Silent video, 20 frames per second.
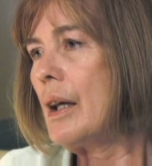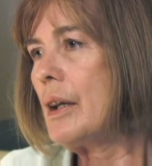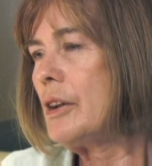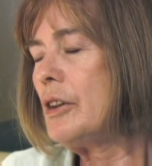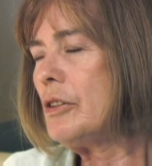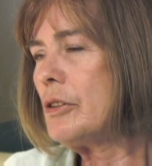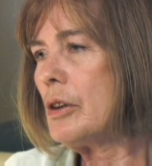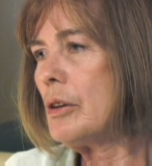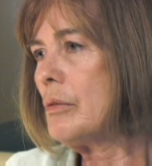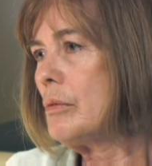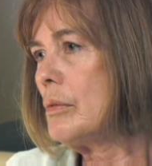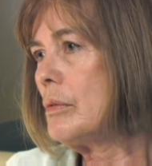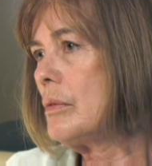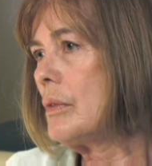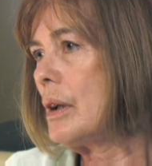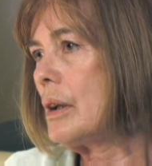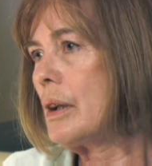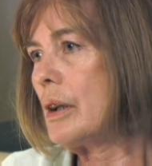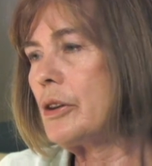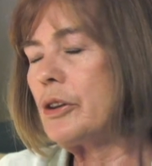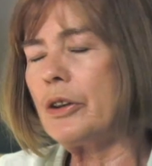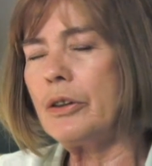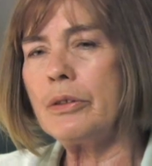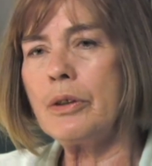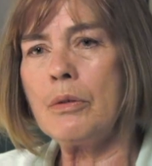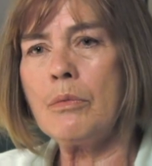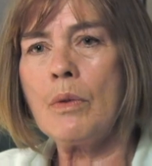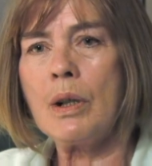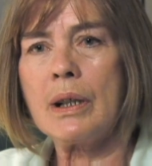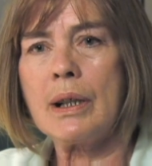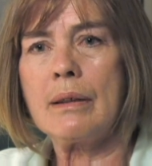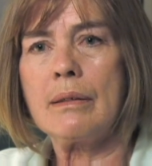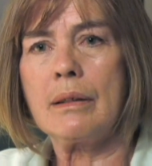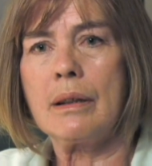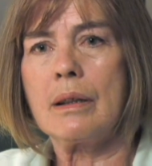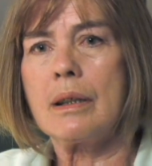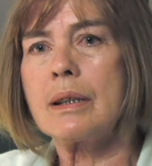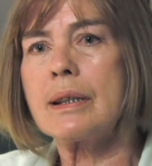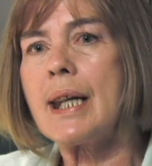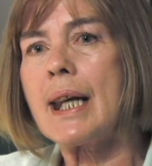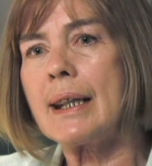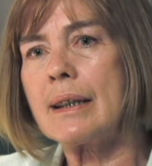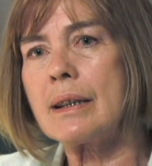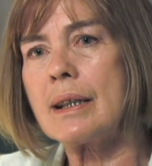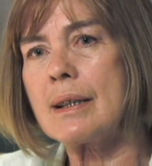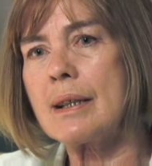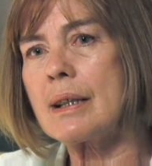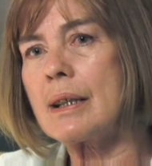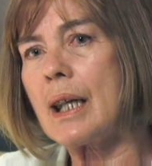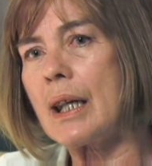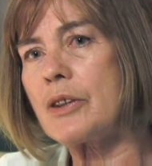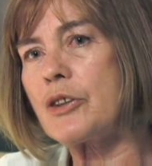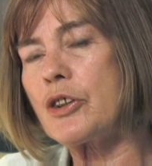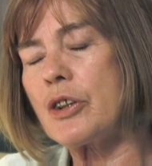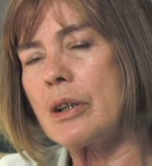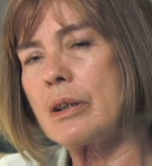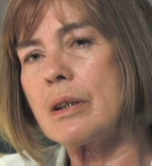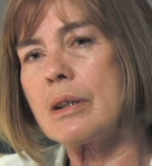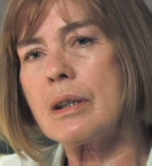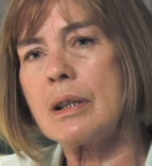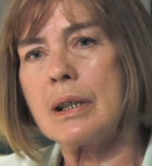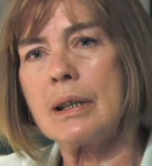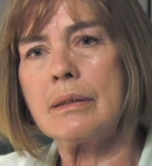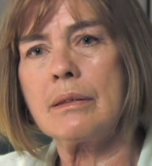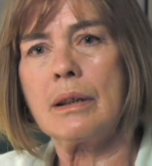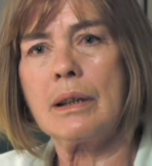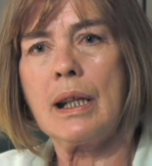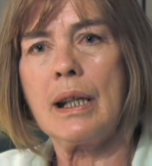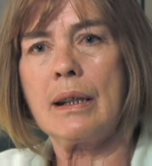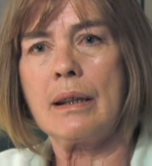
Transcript: you know, you don't want to take these sketches and,